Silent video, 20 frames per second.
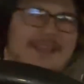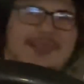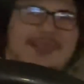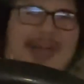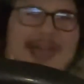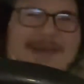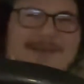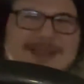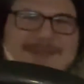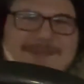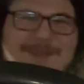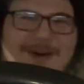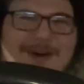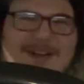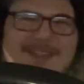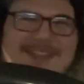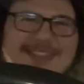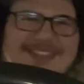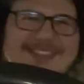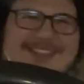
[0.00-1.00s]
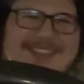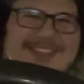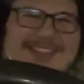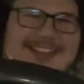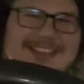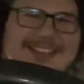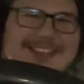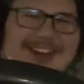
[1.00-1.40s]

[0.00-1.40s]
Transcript: Damien's behind the die.